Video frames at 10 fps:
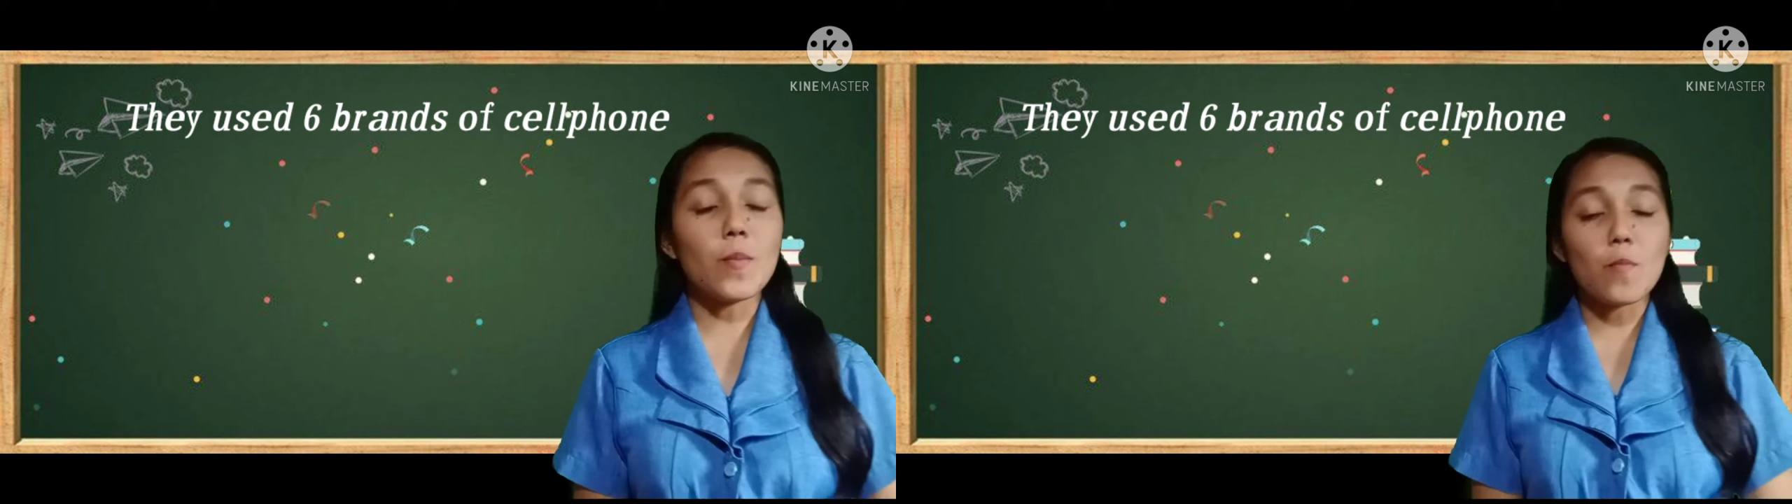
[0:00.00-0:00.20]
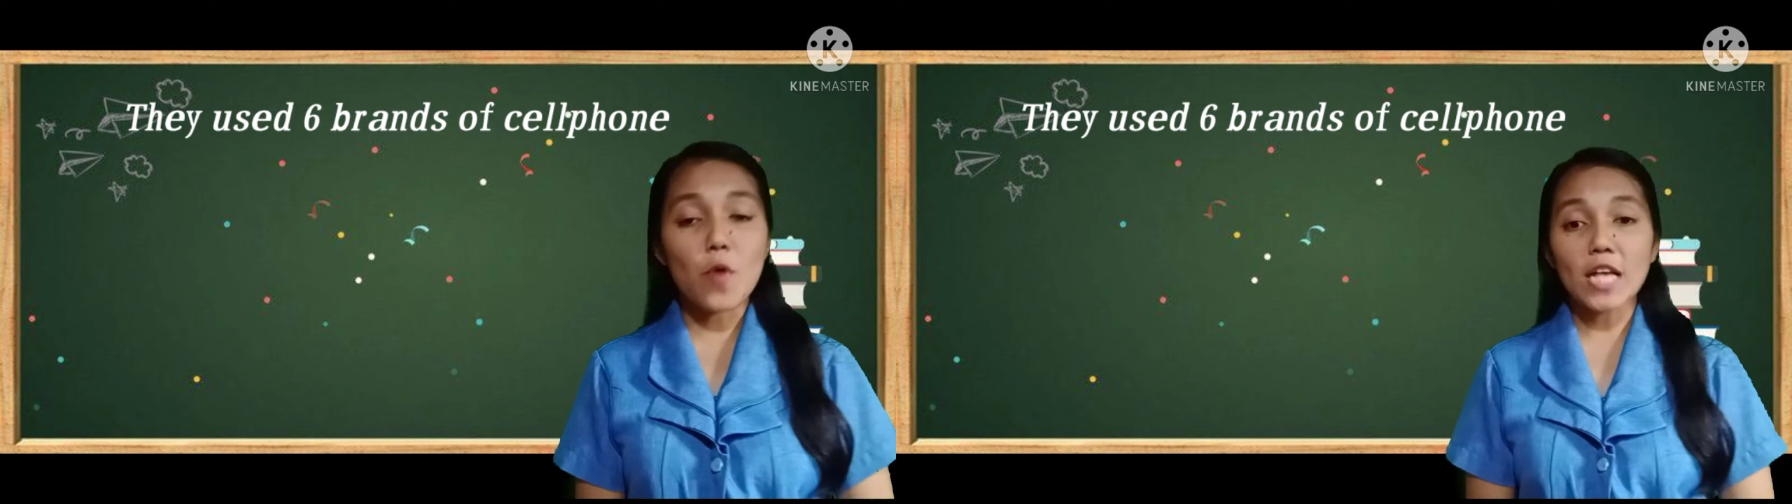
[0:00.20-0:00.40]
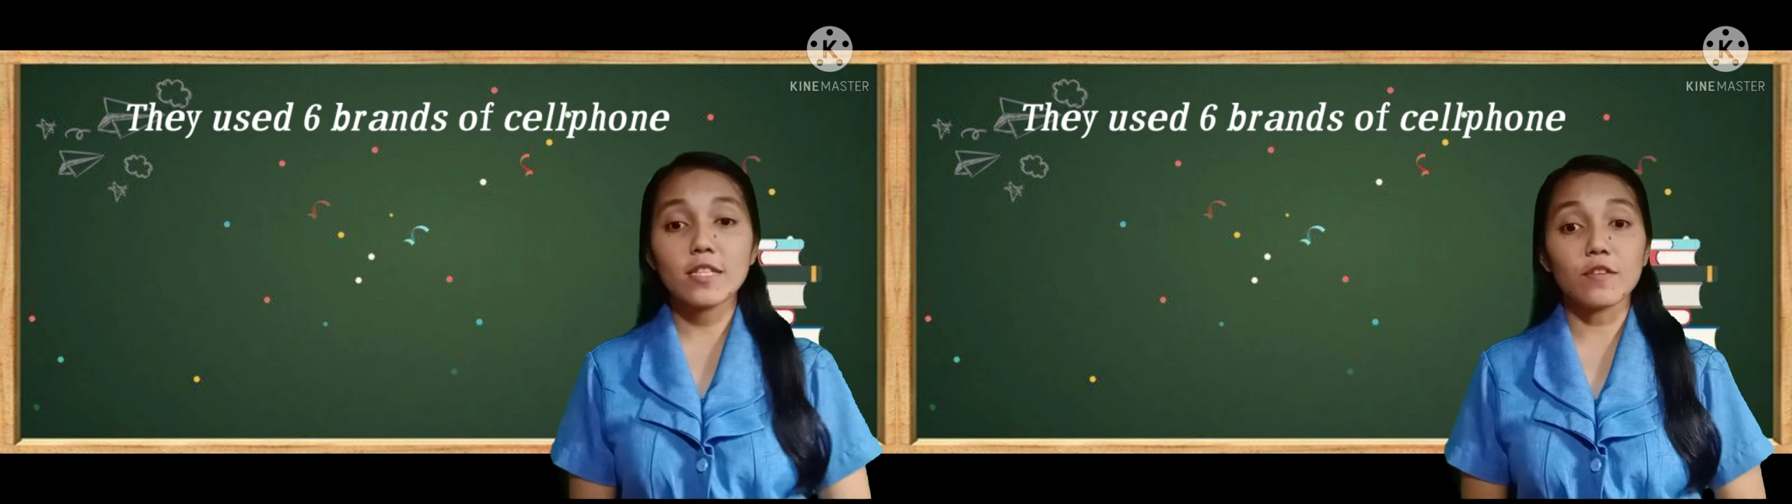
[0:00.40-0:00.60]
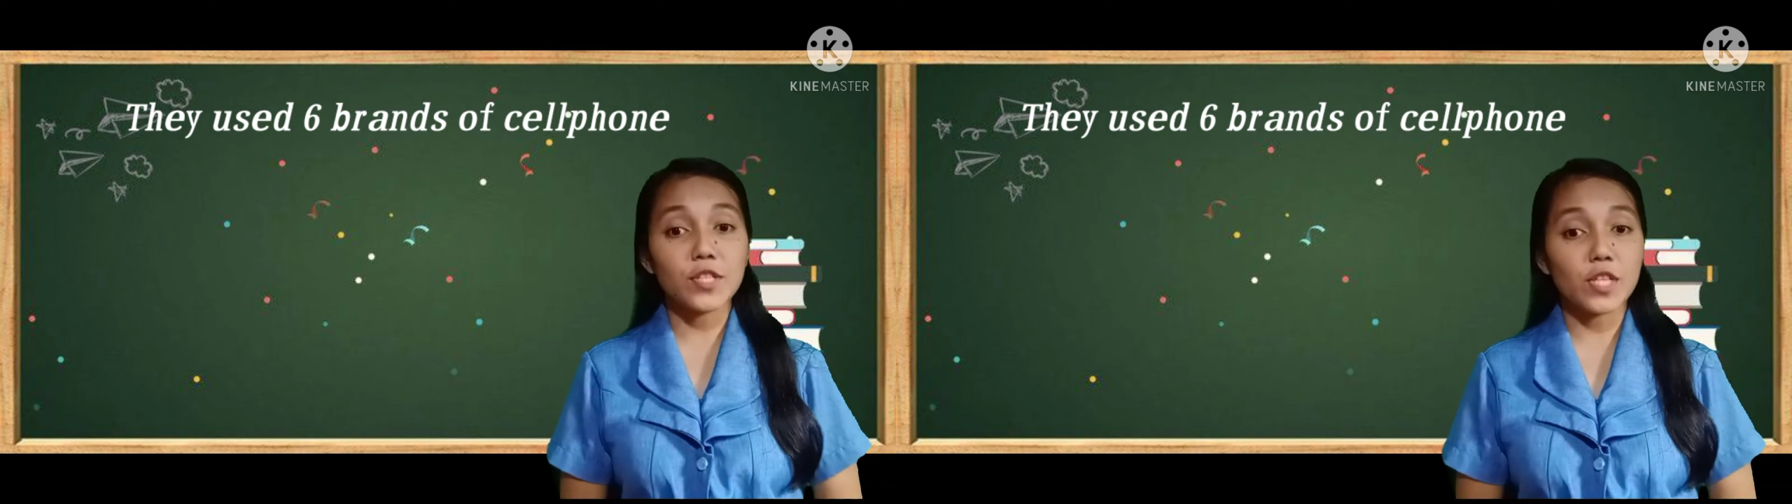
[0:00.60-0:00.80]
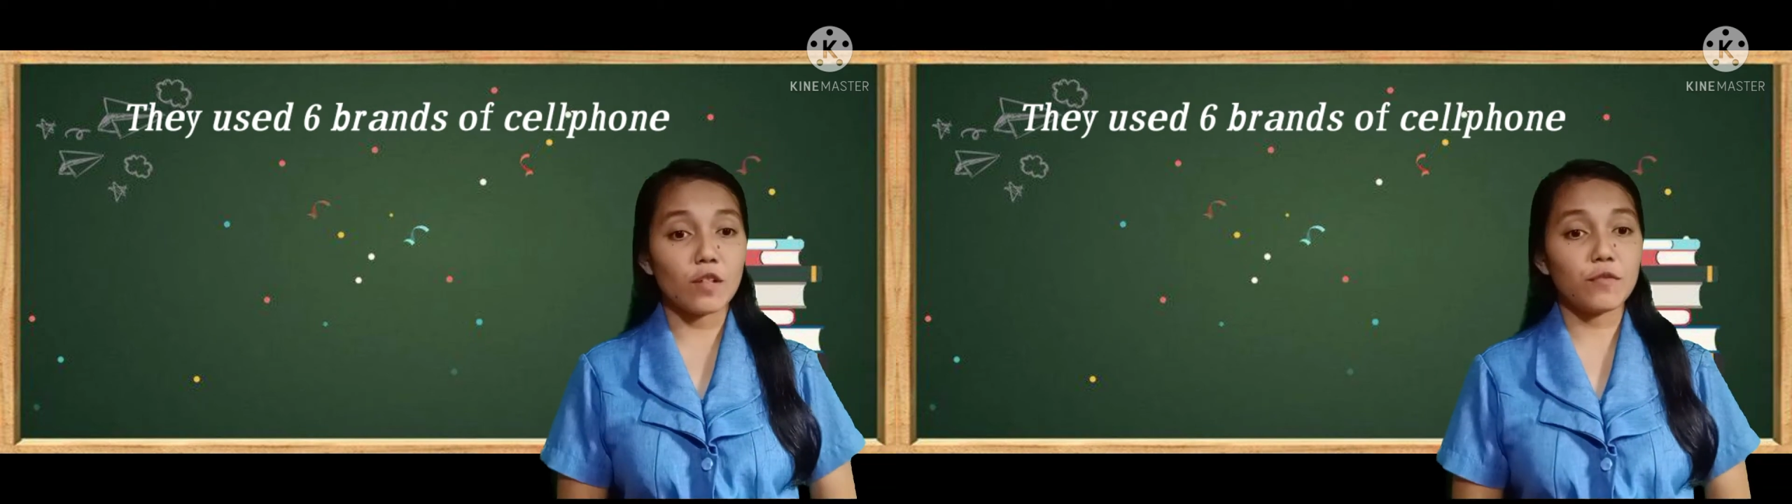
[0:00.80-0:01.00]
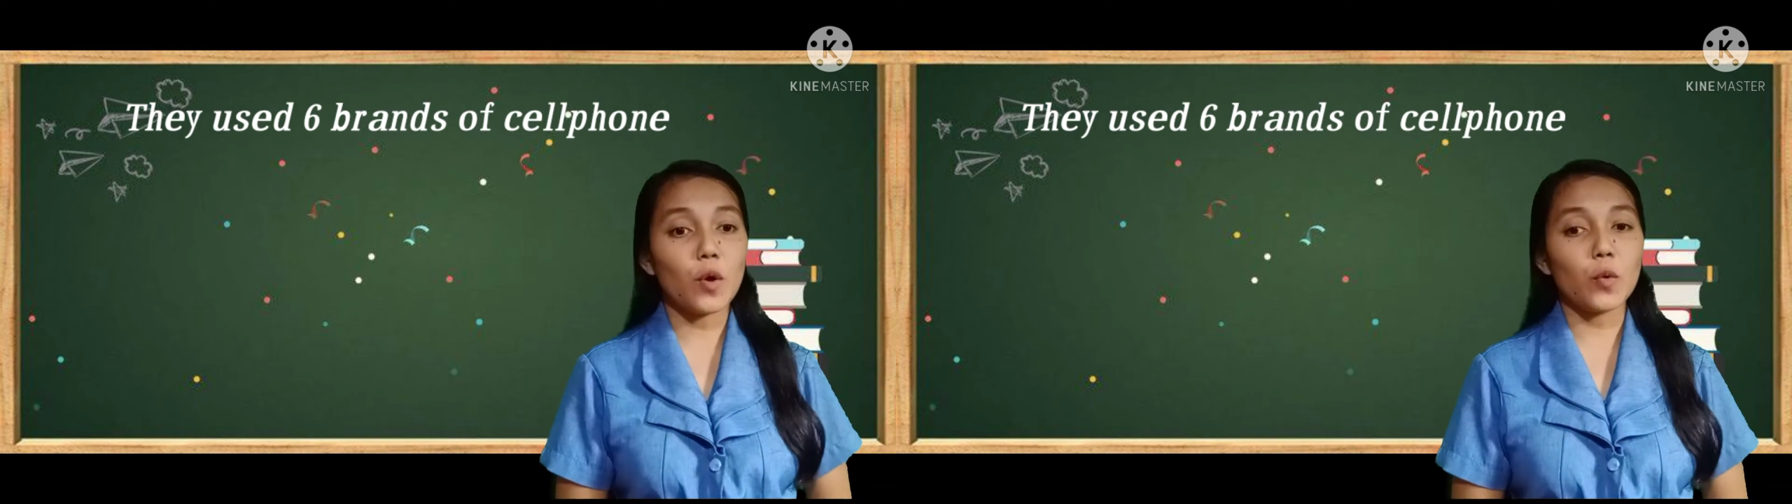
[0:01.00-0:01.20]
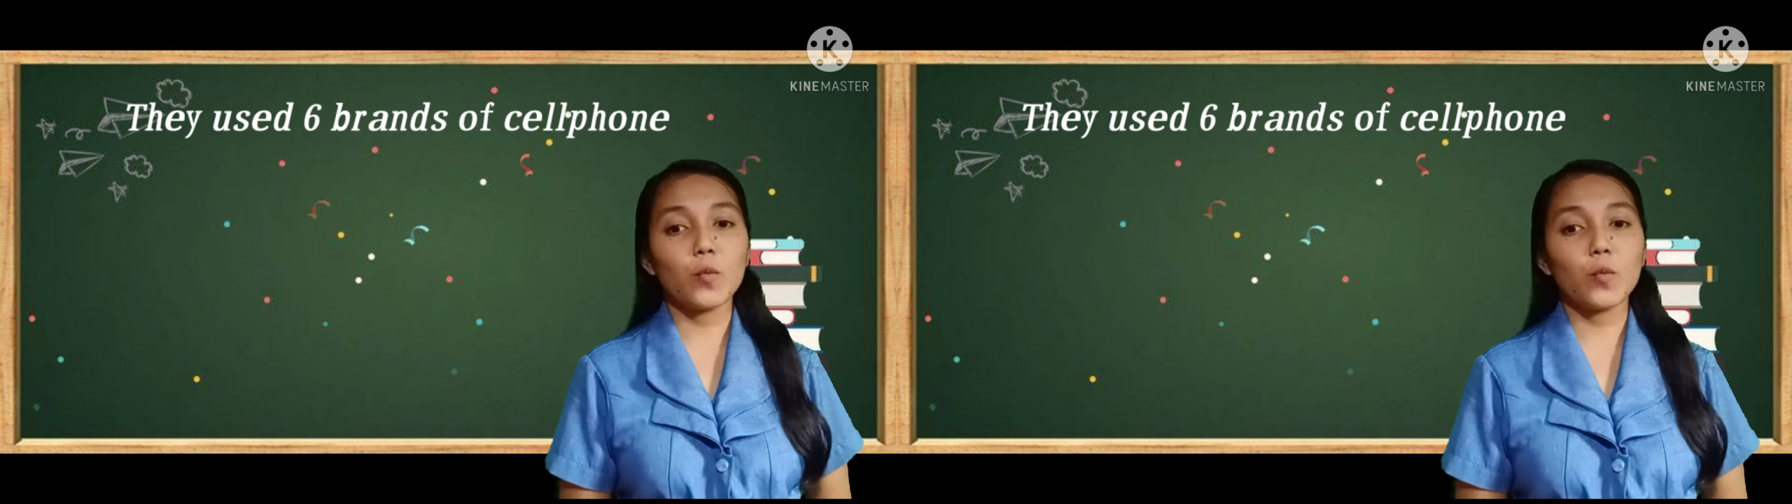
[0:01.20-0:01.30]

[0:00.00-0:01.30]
brands of cell phone,